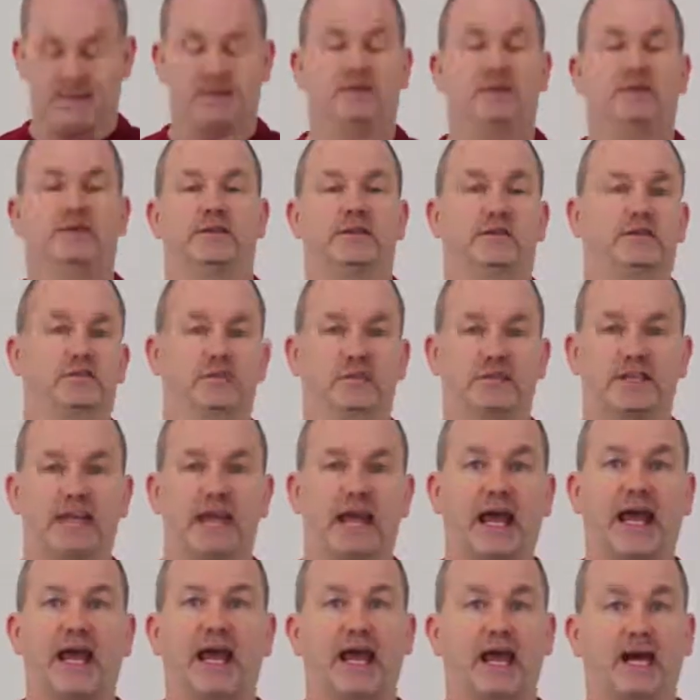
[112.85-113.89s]
that this was
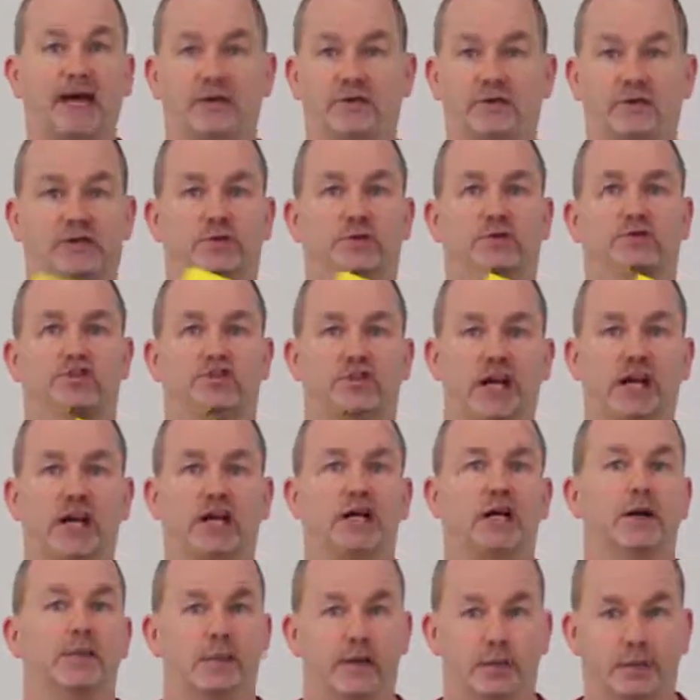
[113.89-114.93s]
Kay, or this was
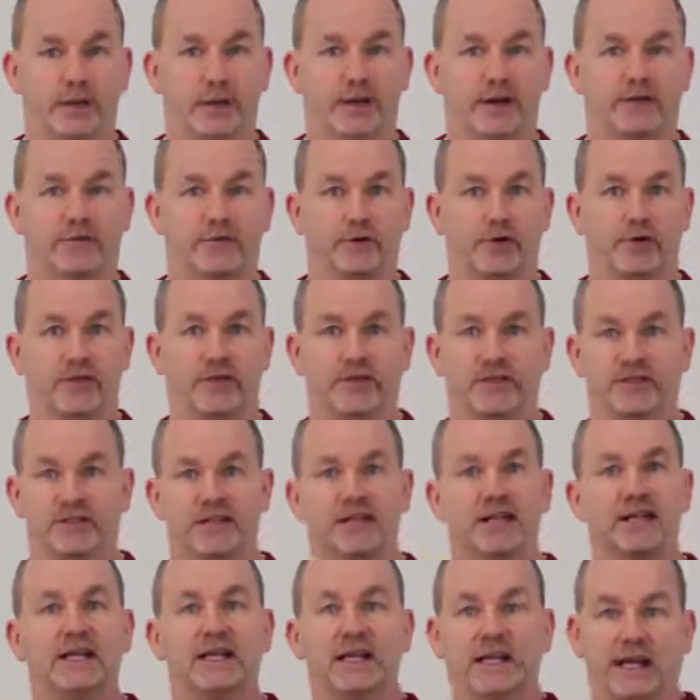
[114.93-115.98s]
Jacob, or whatever it is,
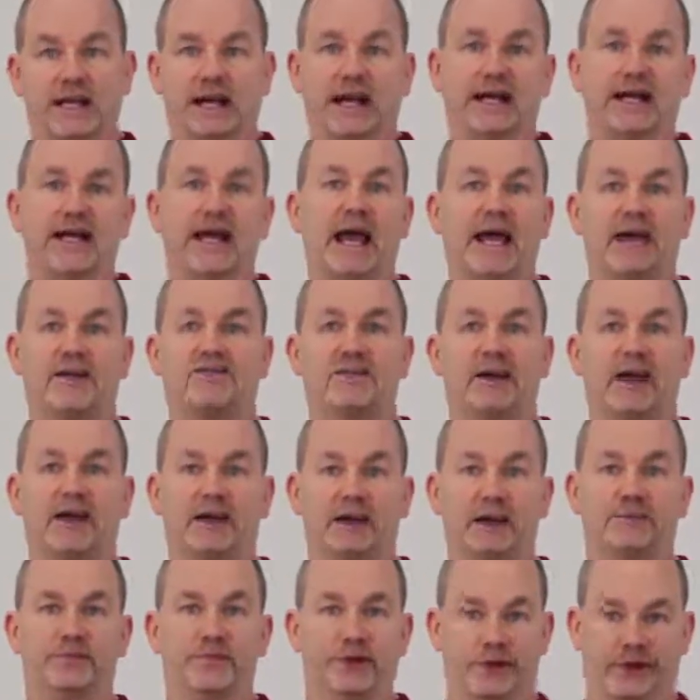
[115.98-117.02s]
and I'd have that
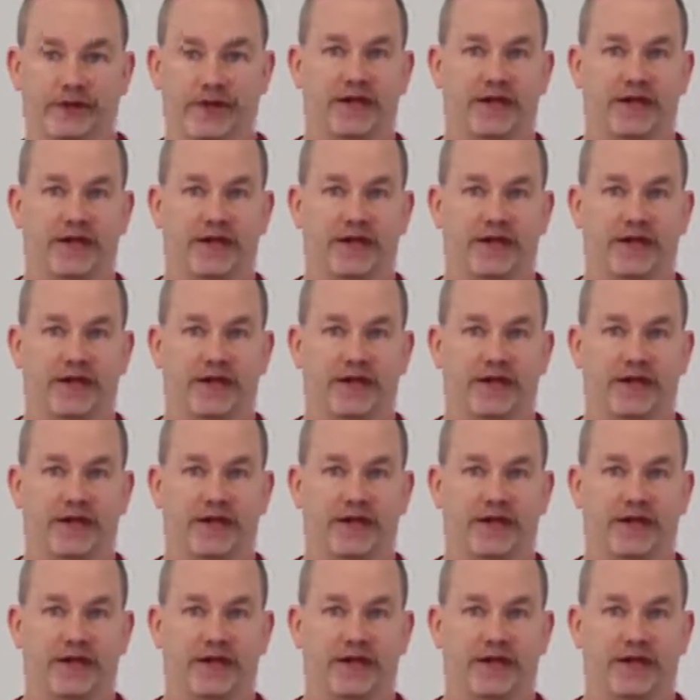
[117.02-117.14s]
up there.